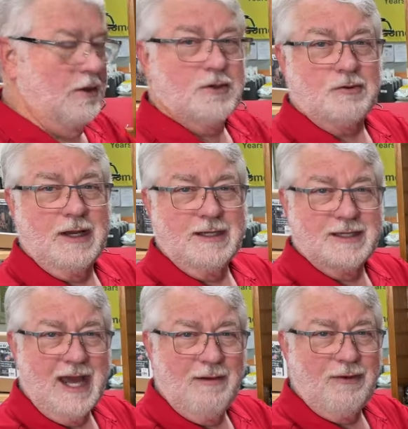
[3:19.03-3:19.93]
straight
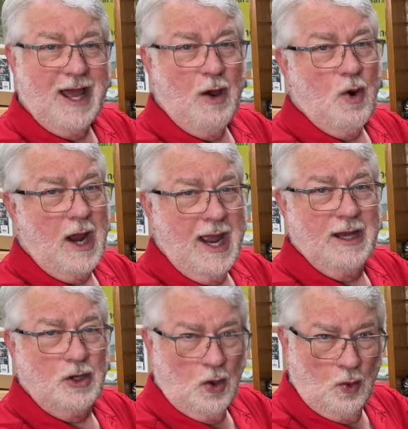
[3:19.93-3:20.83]
safflower
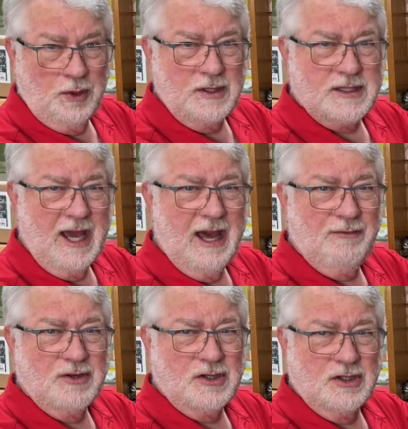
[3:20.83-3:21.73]
and golden
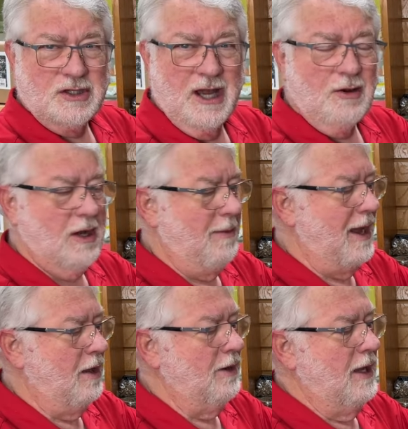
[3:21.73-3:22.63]
saff has just now come
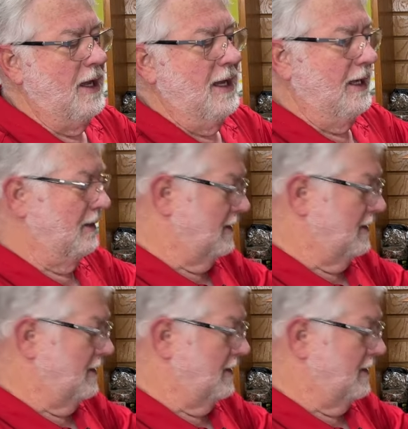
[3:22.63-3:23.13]
out in